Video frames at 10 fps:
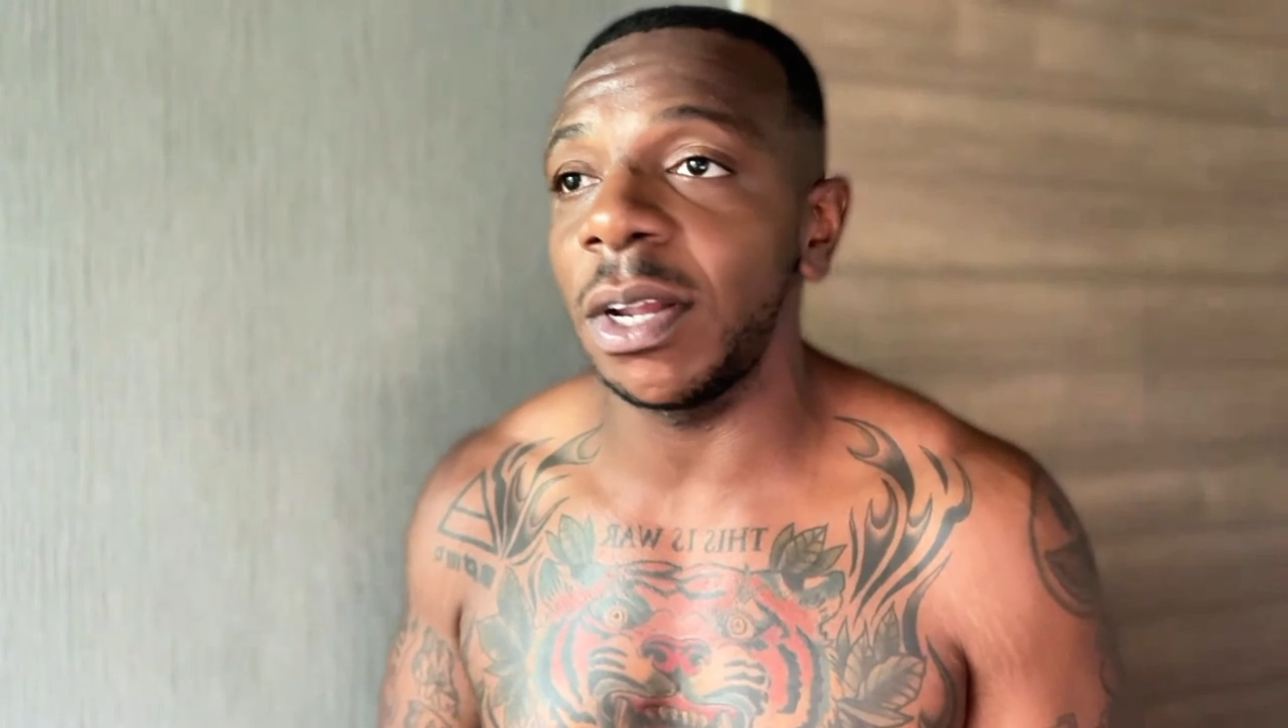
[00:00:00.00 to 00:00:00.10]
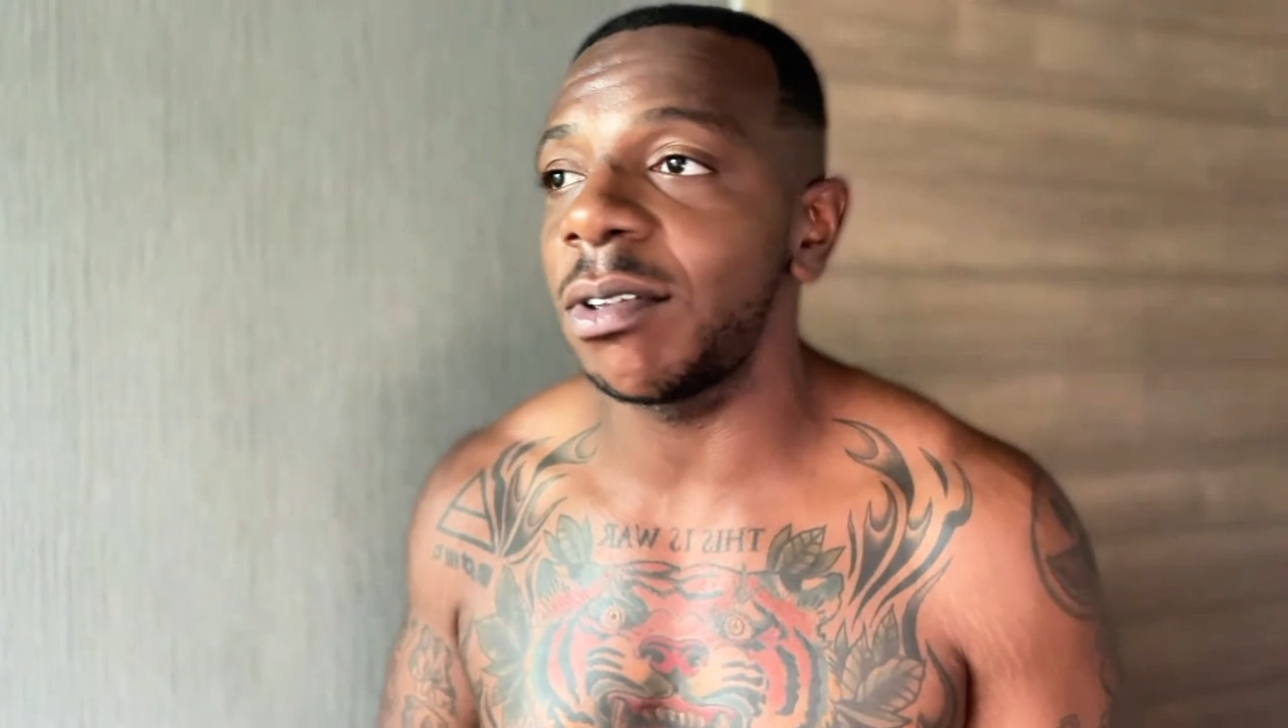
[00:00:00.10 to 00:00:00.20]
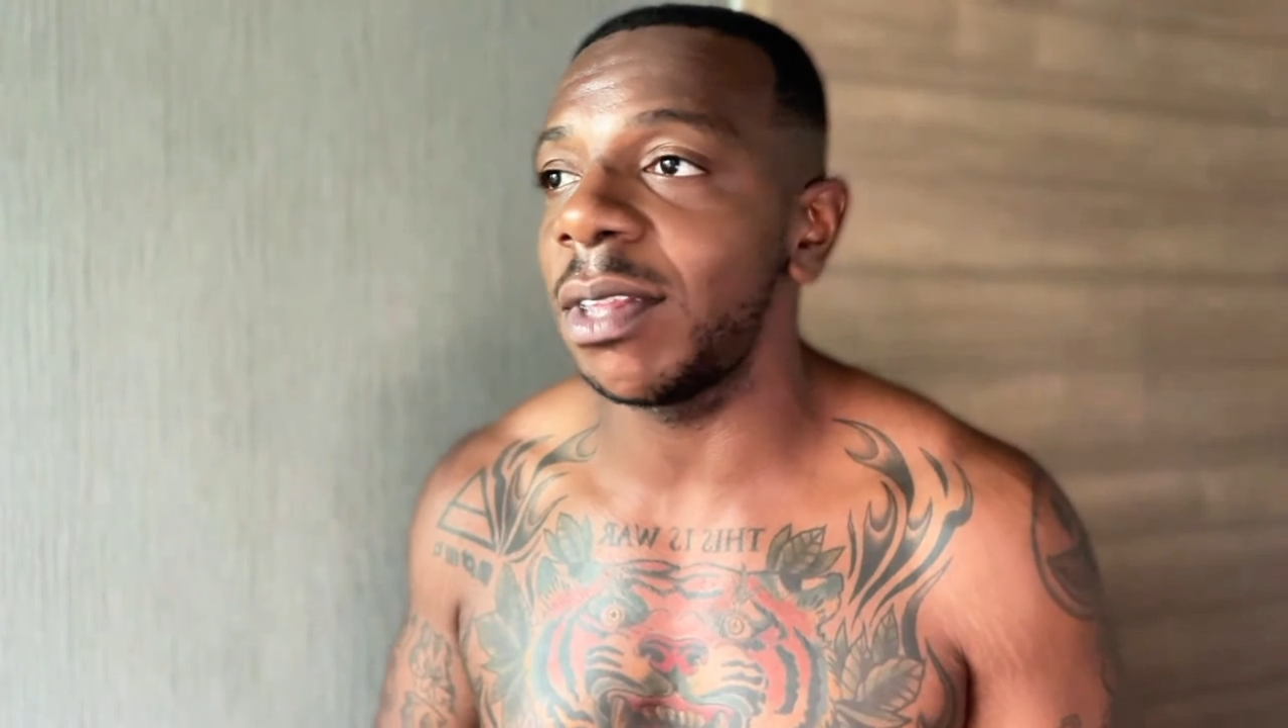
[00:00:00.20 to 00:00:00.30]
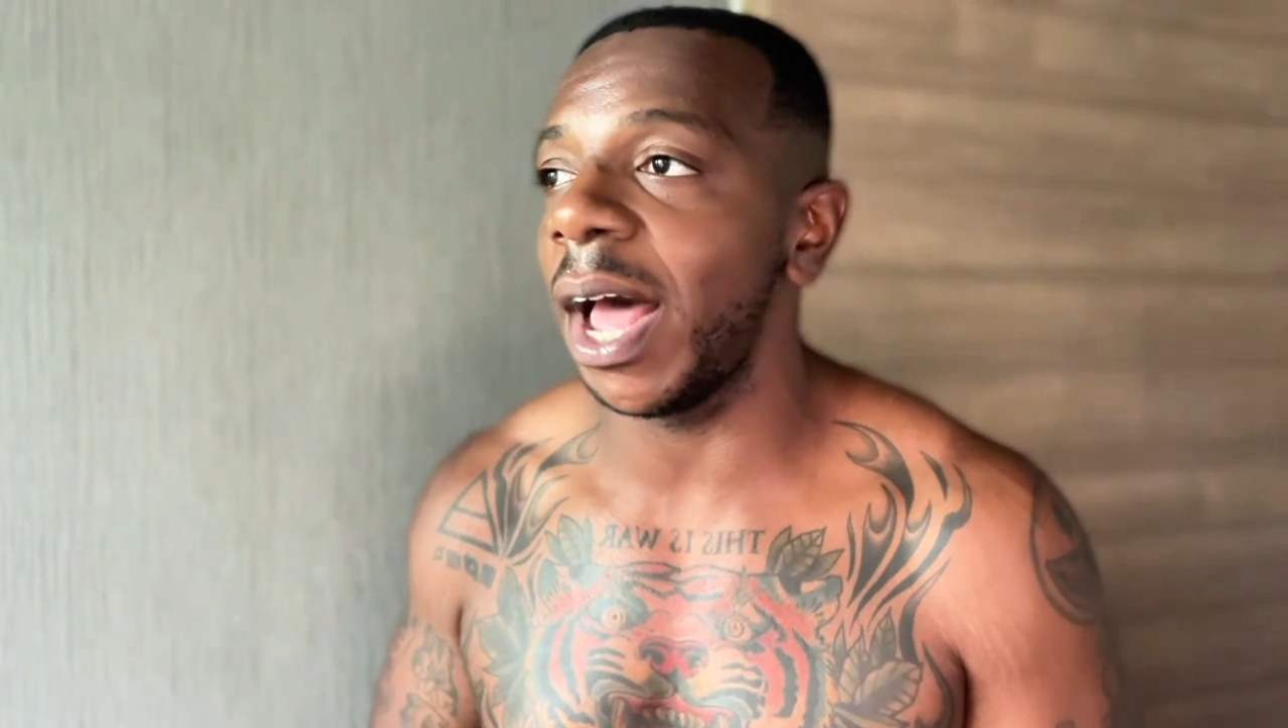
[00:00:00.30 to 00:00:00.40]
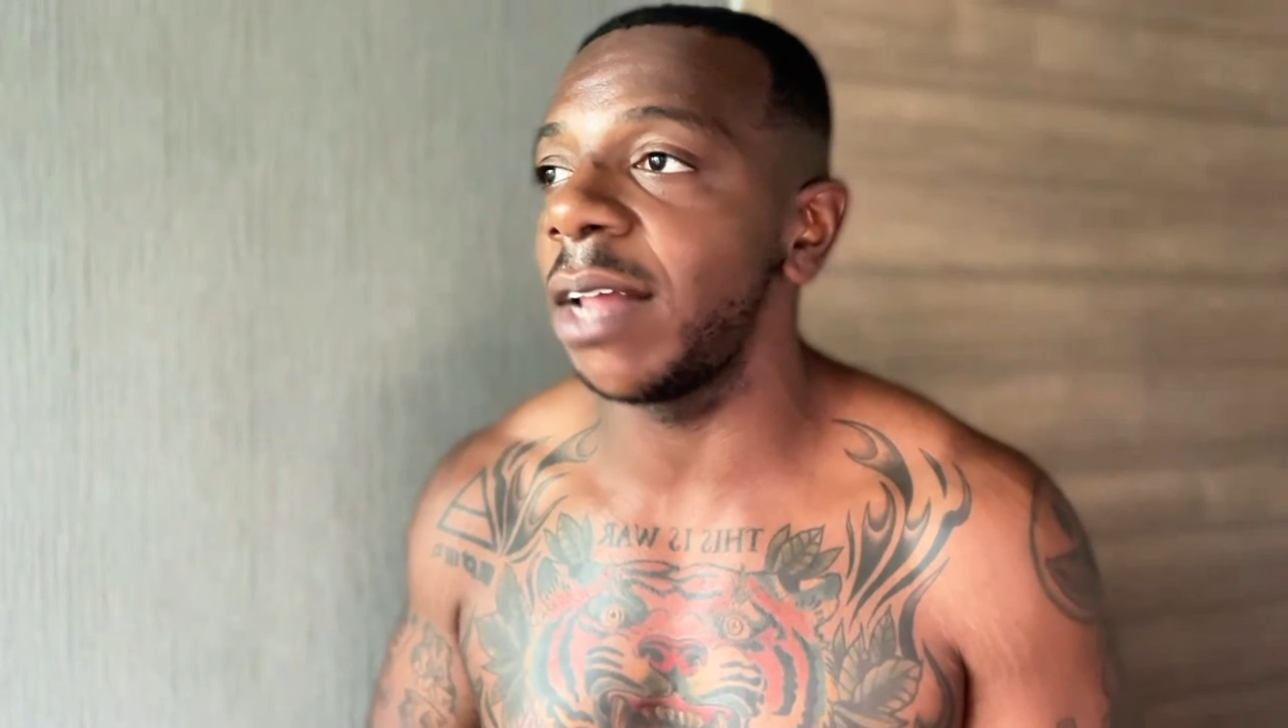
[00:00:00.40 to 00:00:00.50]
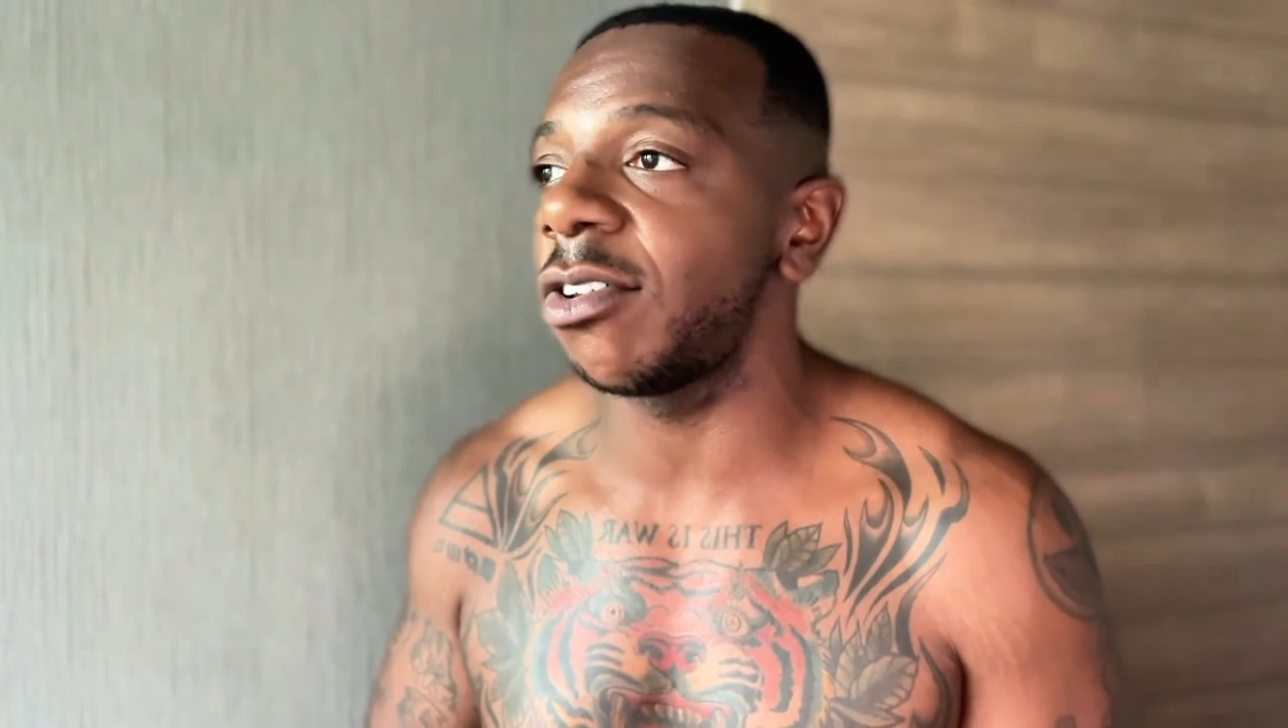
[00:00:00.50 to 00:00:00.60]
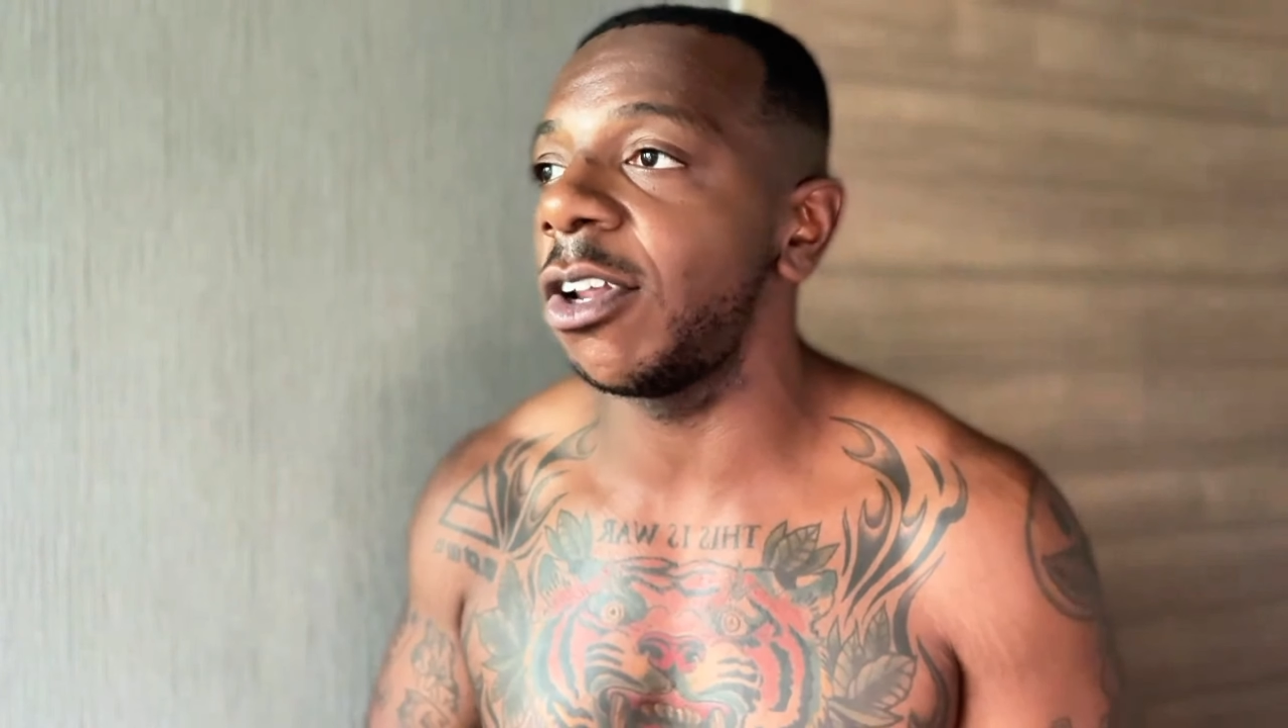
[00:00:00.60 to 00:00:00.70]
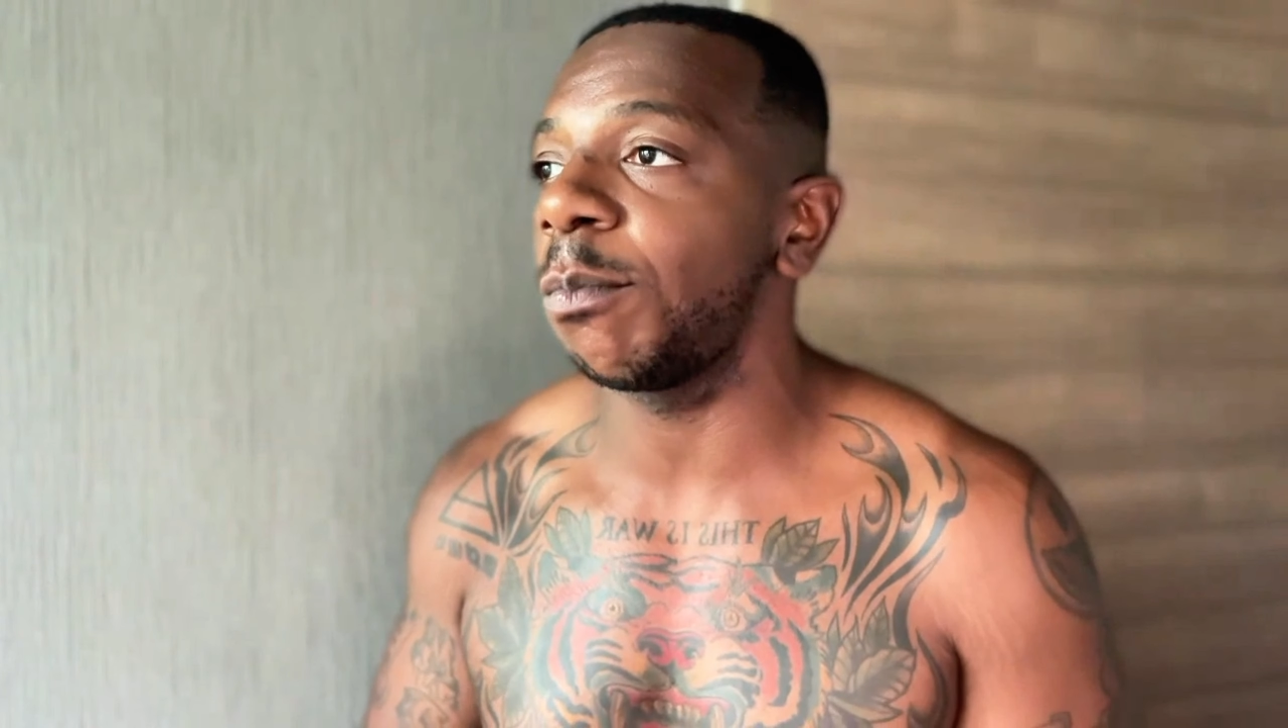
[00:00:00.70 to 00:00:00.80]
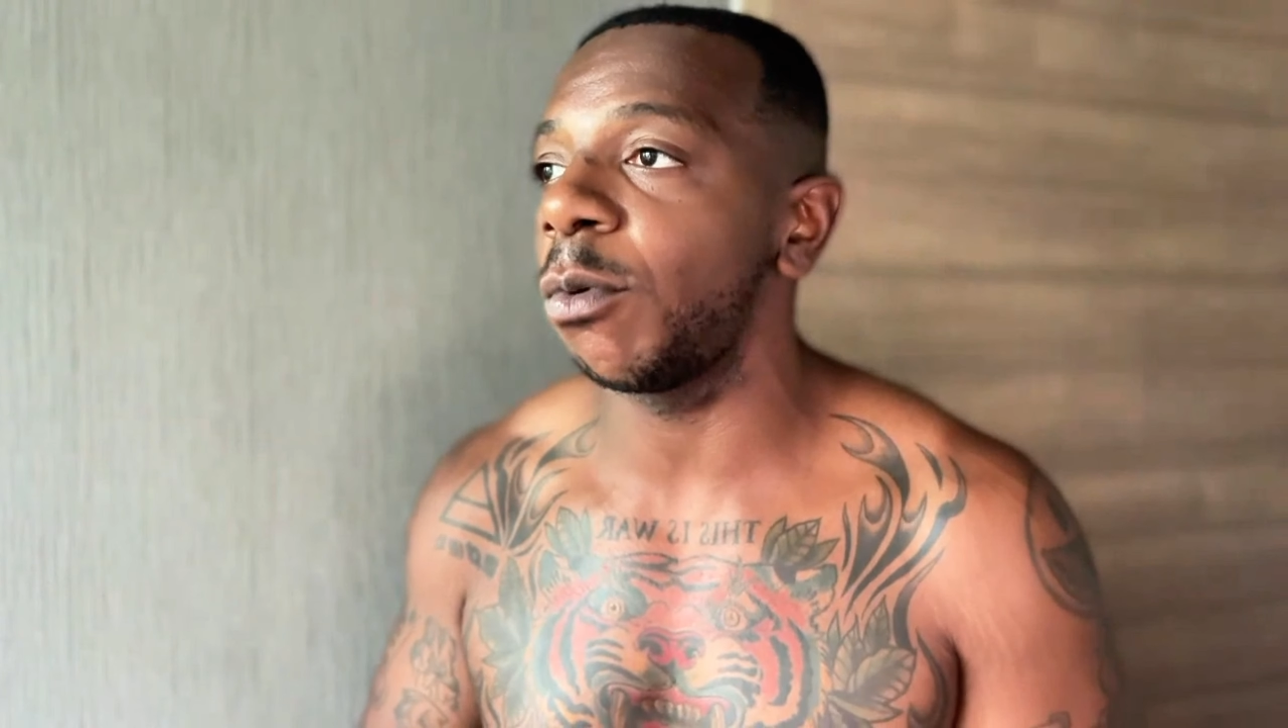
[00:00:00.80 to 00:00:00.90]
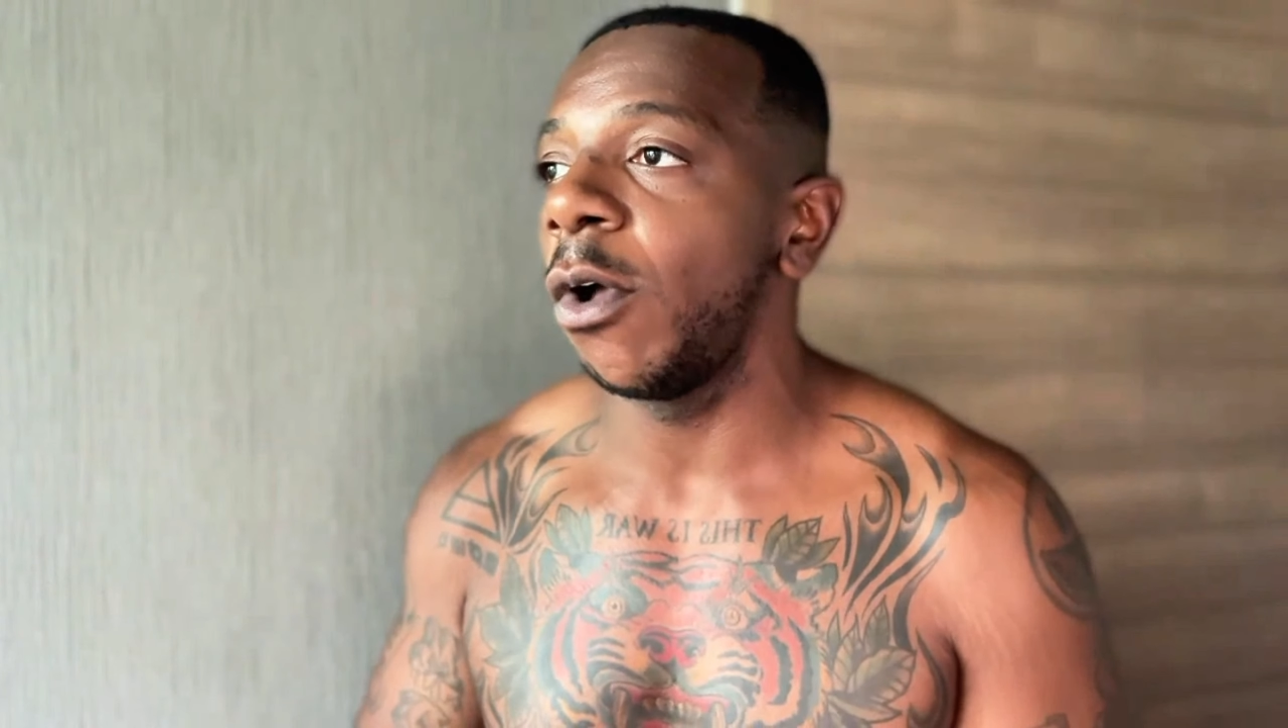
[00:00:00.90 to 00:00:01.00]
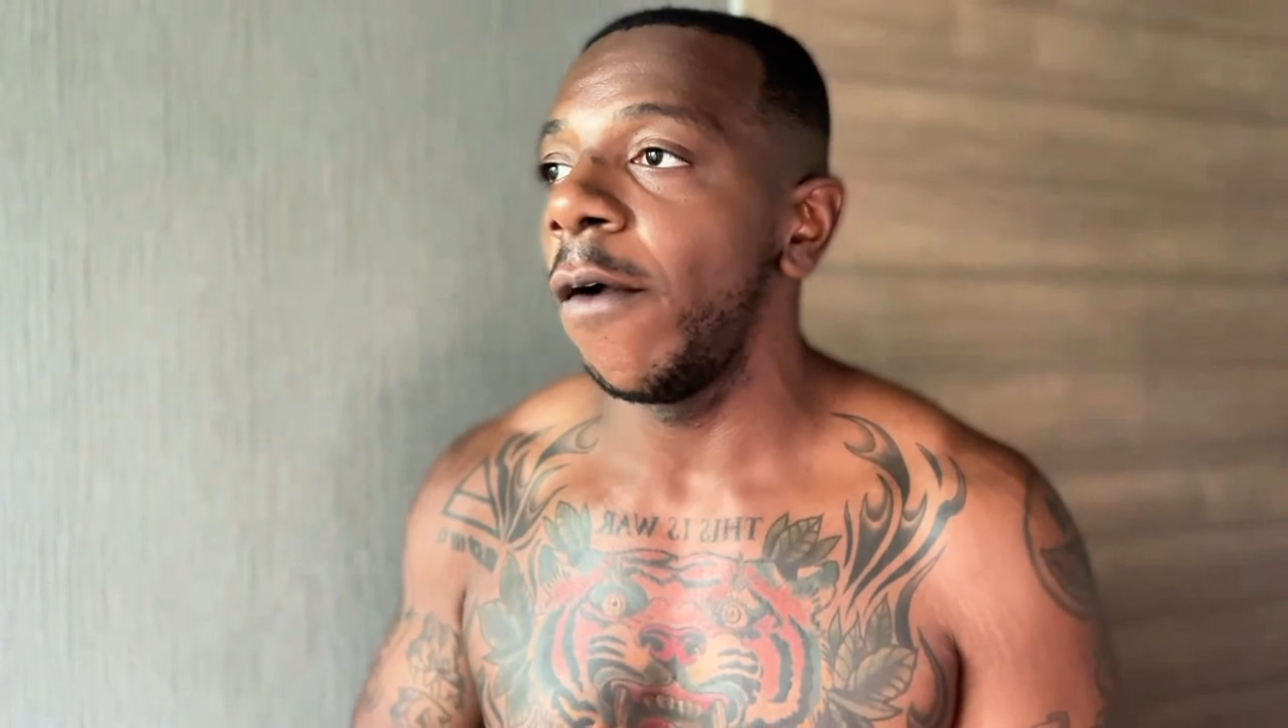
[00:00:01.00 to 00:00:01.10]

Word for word: It's that simple.